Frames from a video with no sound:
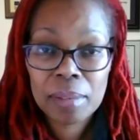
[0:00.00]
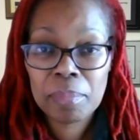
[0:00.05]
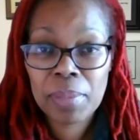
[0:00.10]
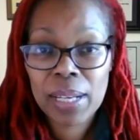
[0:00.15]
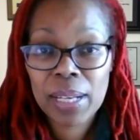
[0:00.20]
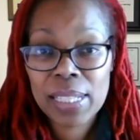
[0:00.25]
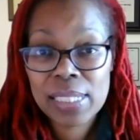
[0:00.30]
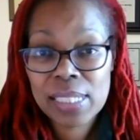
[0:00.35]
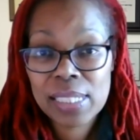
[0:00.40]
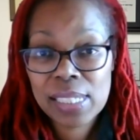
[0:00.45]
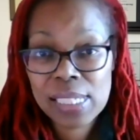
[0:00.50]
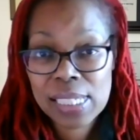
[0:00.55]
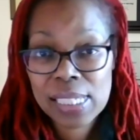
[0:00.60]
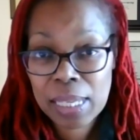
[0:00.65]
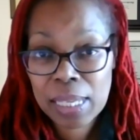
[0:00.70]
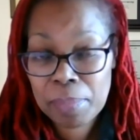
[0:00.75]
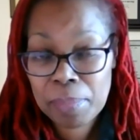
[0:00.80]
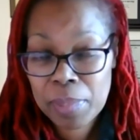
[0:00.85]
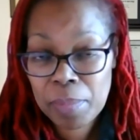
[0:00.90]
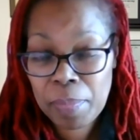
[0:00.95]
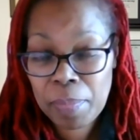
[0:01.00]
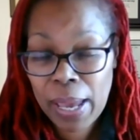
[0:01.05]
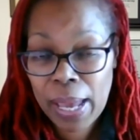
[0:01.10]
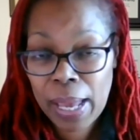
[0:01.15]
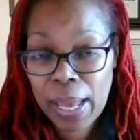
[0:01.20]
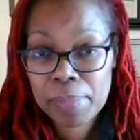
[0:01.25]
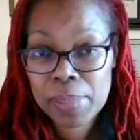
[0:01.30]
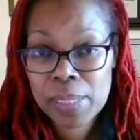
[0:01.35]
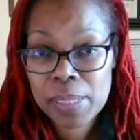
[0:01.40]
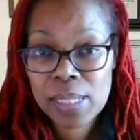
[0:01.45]
but to skip the
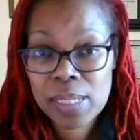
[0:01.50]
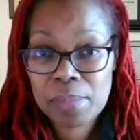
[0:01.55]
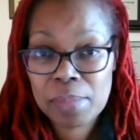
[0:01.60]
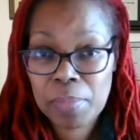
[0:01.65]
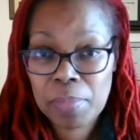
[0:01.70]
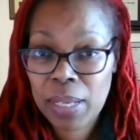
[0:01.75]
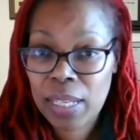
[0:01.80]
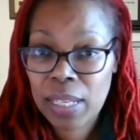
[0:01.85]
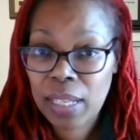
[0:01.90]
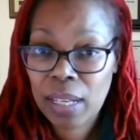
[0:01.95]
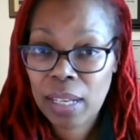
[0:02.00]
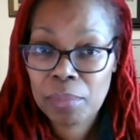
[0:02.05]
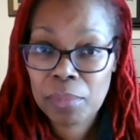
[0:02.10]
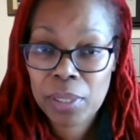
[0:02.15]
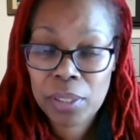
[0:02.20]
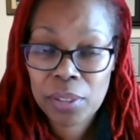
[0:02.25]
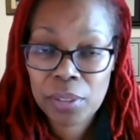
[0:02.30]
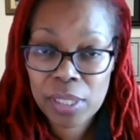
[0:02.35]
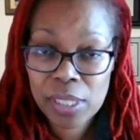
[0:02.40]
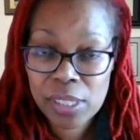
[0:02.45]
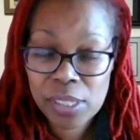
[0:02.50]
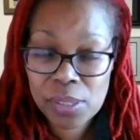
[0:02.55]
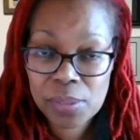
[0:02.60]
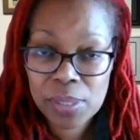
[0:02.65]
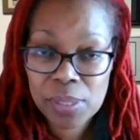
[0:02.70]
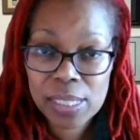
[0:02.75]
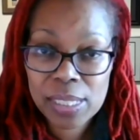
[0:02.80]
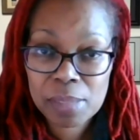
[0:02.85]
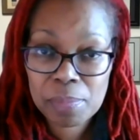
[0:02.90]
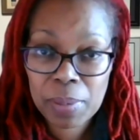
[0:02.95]
PAPs, depending on what your
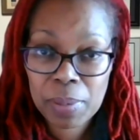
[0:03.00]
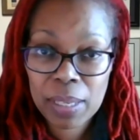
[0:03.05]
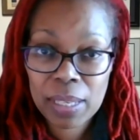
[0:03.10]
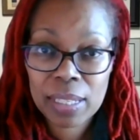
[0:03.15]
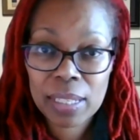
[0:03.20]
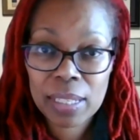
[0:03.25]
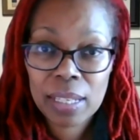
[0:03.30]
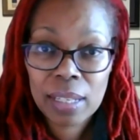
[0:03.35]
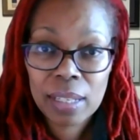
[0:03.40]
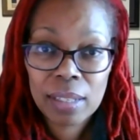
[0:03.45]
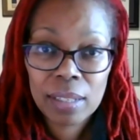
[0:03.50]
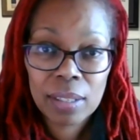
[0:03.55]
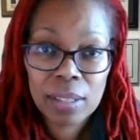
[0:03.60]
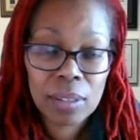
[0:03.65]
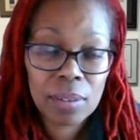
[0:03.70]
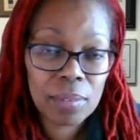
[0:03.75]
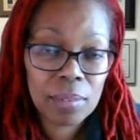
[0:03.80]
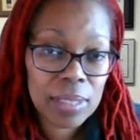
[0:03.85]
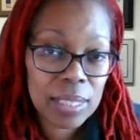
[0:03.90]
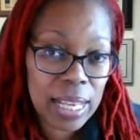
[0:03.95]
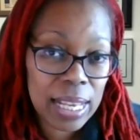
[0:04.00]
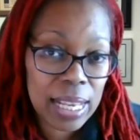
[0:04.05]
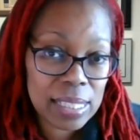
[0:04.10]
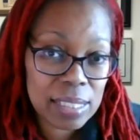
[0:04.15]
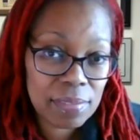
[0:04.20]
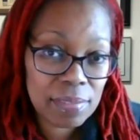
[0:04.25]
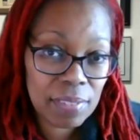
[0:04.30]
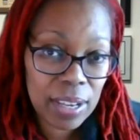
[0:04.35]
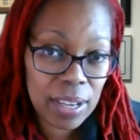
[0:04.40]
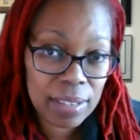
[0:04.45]
history has been over the
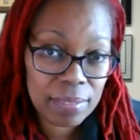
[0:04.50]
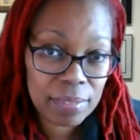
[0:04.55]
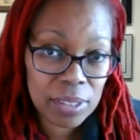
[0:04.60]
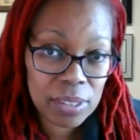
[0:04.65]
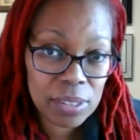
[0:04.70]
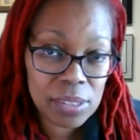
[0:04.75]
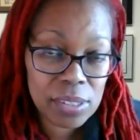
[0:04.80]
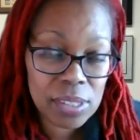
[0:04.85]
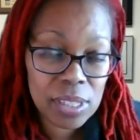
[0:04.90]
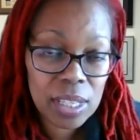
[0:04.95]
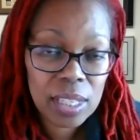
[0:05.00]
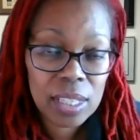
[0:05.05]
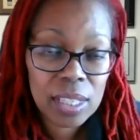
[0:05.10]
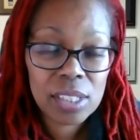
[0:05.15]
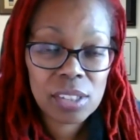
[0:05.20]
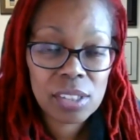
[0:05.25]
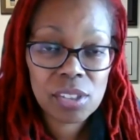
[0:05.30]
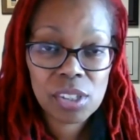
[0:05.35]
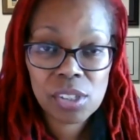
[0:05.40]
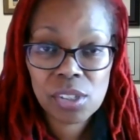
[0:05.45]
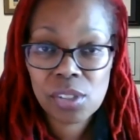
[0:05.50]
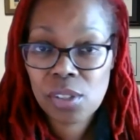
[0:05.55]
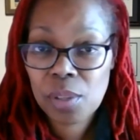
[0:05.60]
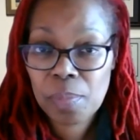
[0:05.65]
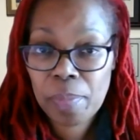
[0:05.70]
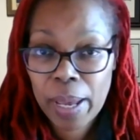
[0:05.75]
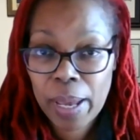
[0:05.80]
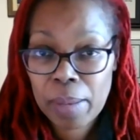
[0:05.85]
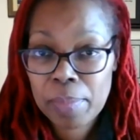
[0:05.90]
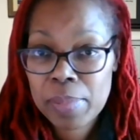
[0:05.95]
last 5 years, and just do the
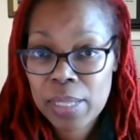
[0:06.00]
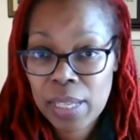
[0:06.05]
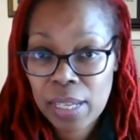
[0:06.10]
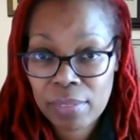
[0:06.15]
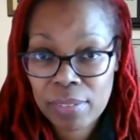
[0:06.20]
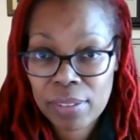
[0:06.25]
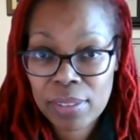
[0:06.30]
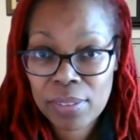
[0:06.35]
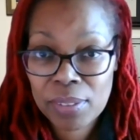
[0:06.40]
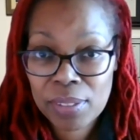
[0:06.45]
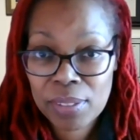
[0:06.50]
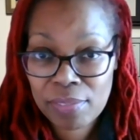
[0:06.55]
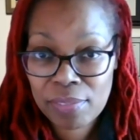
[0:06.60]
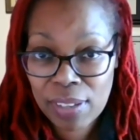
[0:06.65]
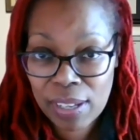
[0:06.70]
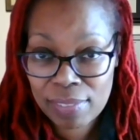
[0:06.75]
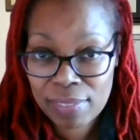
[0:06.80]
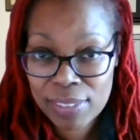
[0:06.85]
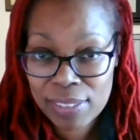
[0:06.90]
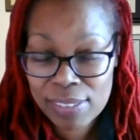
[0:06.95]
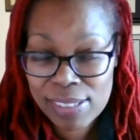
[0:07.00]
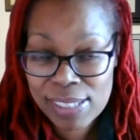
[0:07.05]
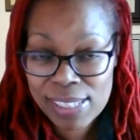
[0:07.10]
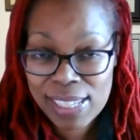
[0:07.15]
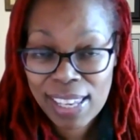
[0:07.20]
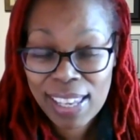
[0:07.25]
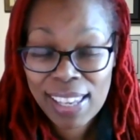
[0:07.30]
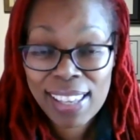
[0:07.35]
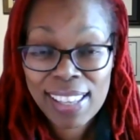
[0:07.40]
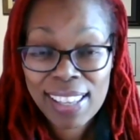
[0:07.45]
PAPs every 3 to 5
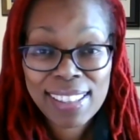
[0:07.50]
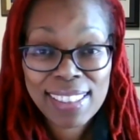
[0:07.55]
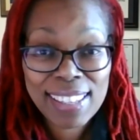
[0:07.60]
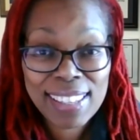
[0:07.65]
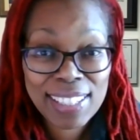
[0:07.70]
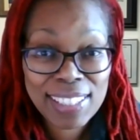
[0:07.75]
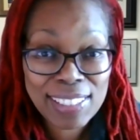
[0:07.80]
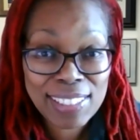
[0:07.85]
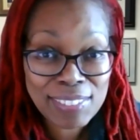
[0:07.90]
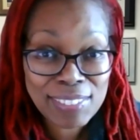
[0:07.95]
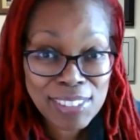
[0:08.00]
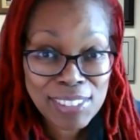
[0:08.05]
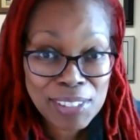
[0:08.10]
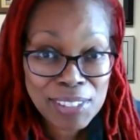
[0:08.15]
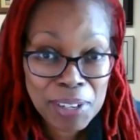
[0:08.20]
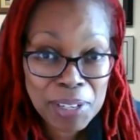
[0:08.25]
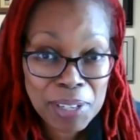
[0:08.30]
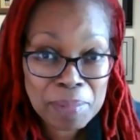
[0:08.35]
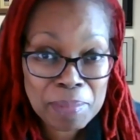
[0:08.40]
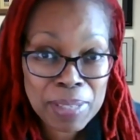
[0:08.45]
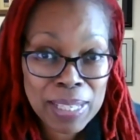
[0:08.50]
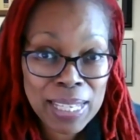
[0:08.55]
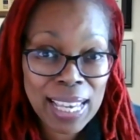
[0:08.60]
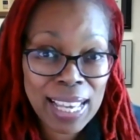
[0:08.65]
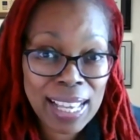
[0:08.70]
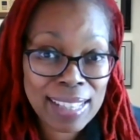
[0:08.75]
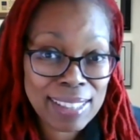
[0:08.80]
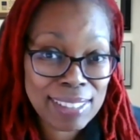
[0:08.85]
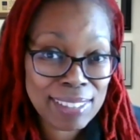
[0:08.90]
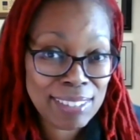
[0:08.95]
years. Thank you for joining me
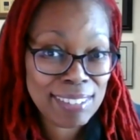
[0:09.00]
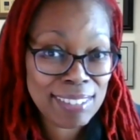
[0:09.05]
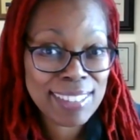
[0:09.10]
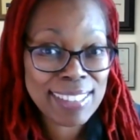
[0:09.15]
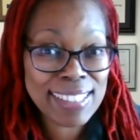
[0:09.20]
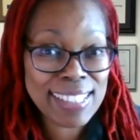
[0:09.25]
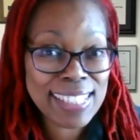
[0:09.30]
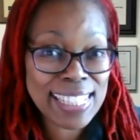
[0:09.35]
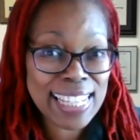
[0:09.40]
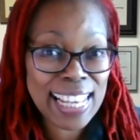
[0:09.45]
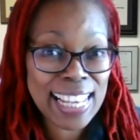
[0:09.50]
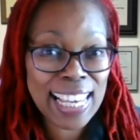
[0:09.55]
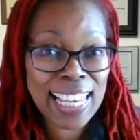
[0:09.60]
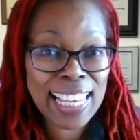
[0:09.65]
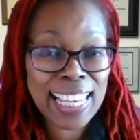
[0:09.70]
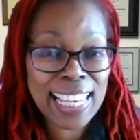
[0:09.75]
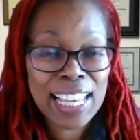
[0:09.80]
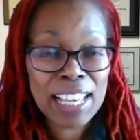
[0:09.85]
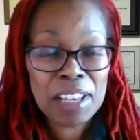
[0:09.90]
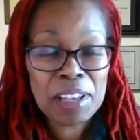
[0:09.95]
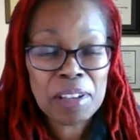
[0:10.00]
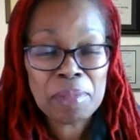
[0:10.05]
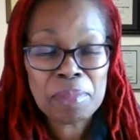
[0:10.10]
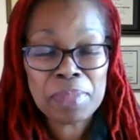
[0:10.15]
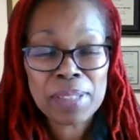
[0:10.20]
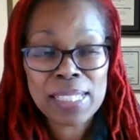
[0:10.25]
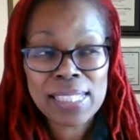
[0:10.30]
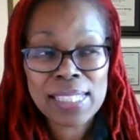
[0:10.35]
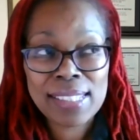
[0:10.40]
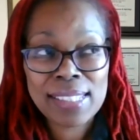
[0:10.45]
at the corner today.
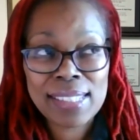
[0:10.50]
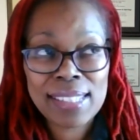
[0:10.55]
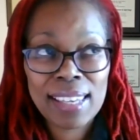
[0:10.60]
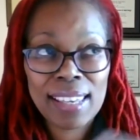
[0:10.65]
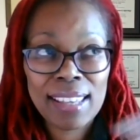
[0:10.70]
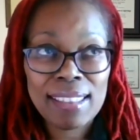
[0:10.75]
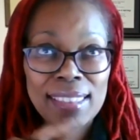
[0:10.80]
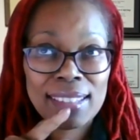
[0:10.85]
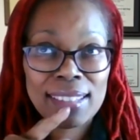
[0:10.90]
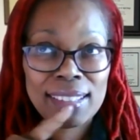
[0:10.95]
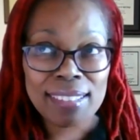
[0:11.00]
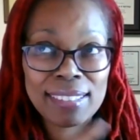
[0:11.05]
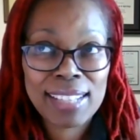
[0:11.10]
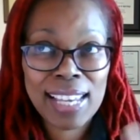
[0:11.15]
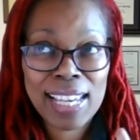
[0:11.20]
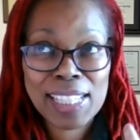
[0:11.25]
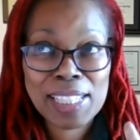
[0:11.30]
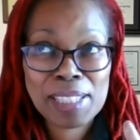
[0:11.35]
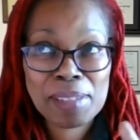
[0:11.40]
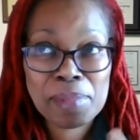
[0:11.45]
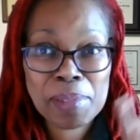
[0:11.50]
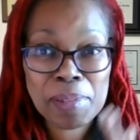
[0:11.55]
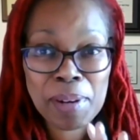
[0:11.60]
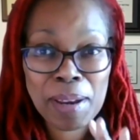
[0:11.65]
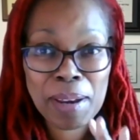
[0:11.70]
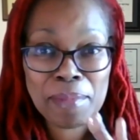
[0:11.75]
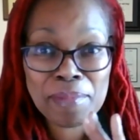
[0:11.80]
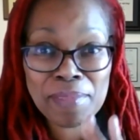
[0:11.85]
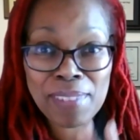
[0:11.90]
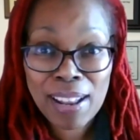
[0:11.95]
Please hit the like,
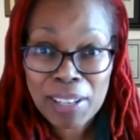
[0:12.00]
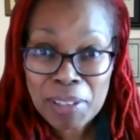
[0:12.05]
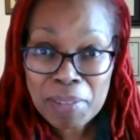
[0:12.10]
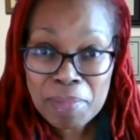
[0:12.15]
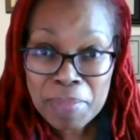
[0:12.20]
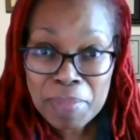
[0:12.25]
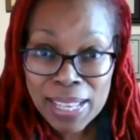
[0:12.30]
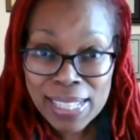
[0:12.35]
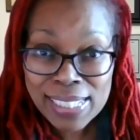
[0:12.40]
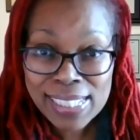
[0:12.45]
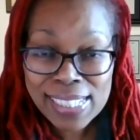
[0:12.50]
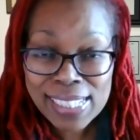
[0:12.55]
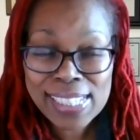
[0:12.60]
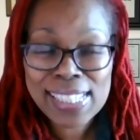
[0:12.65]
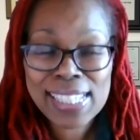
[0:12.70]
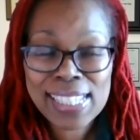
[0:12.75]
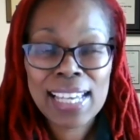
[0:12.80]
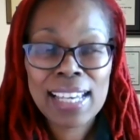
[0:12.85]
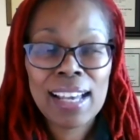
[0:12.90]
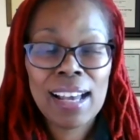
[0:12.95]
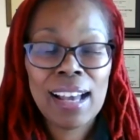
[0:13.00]
subscribe, follow buttons.